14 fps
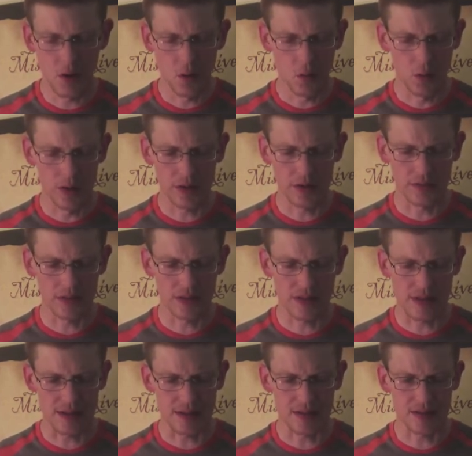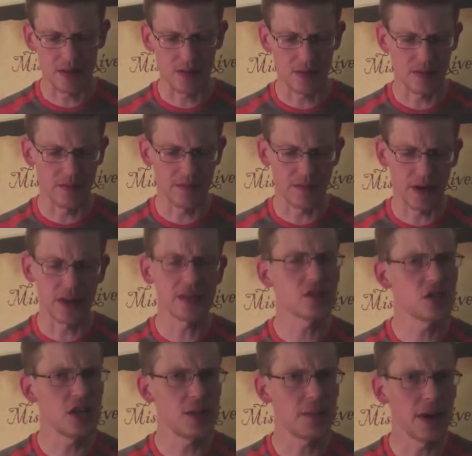worth of seats. So very
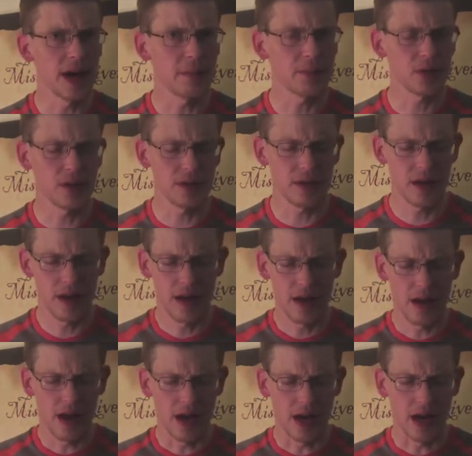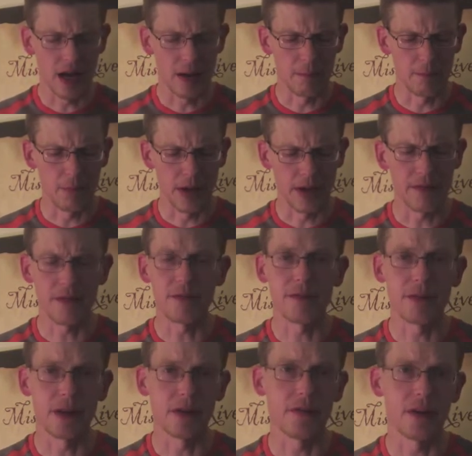cheap option, but
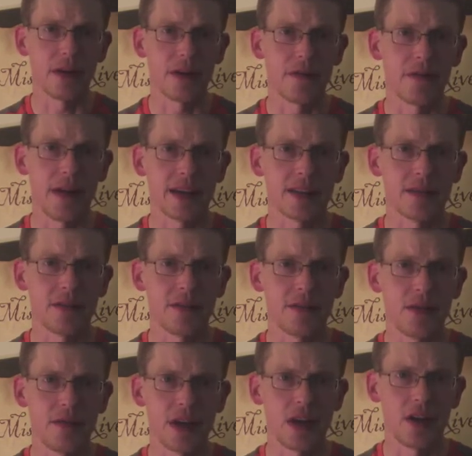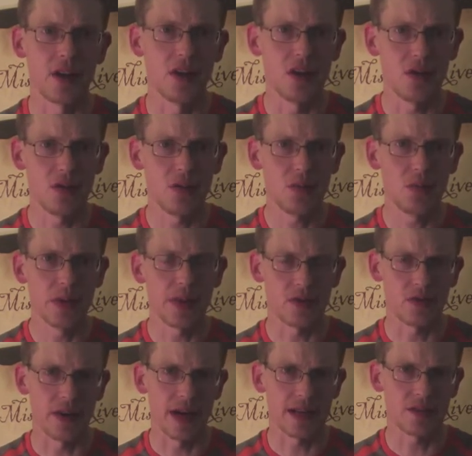very, very effective. If you have a canoe with a
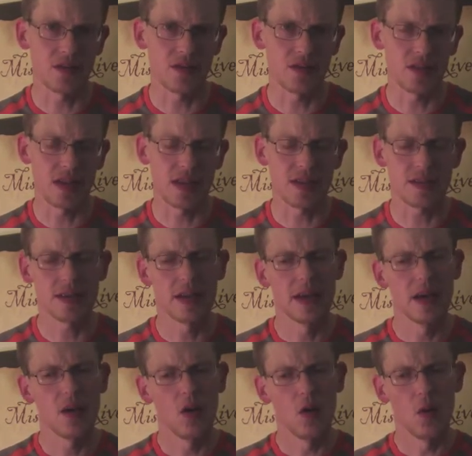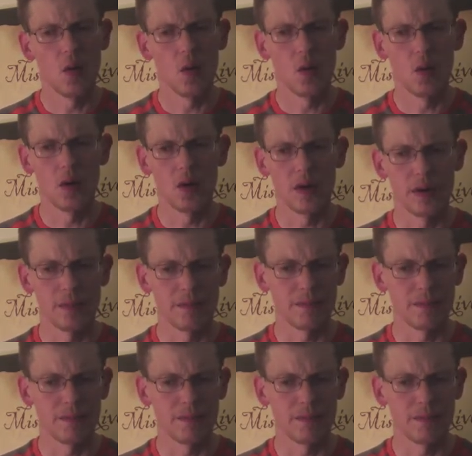tractor seat, or